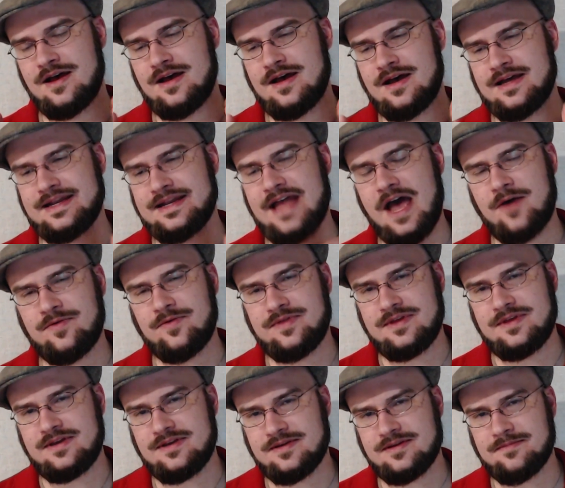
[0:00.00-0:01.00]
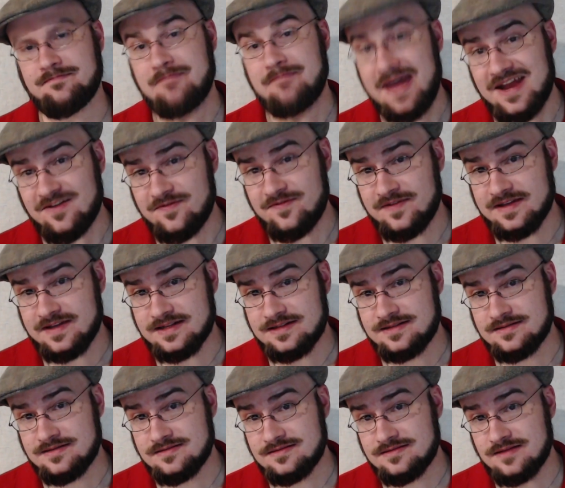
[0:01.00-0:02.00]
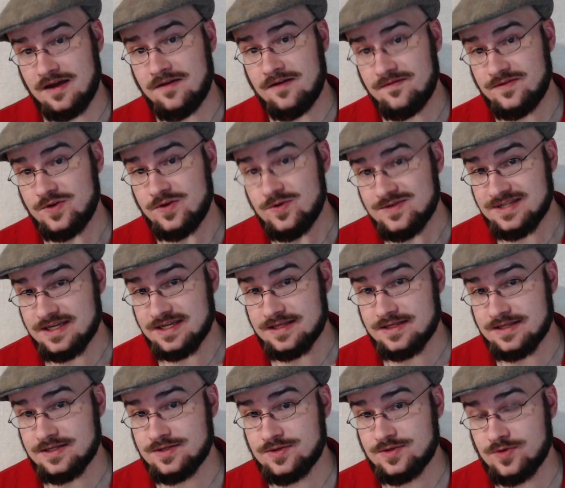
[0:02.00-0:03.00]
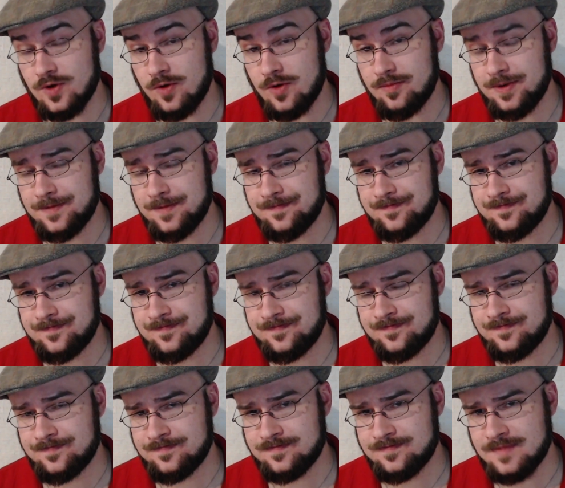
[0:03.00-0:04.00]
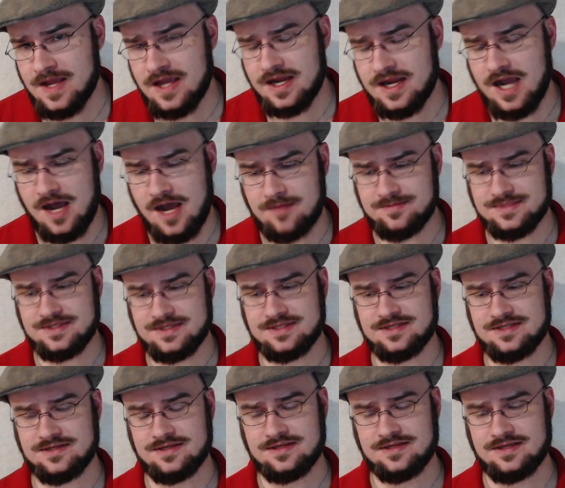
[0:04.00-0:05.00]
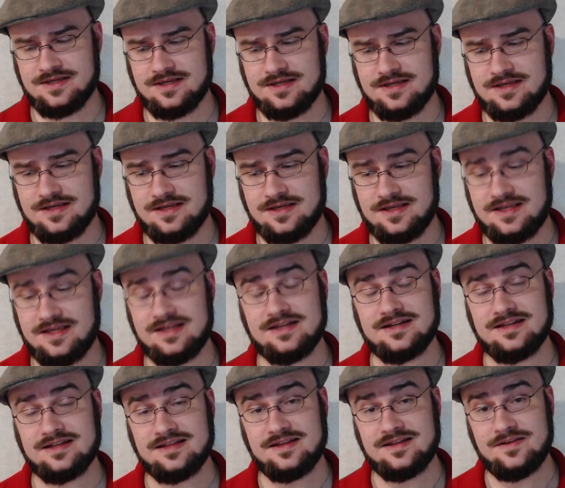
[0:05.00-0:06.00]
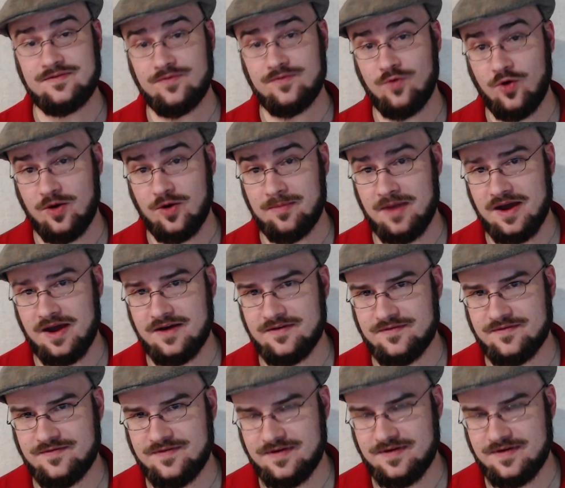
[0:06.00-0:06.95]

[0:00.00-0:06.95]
Now, the benefit of using this trope comes in the form of,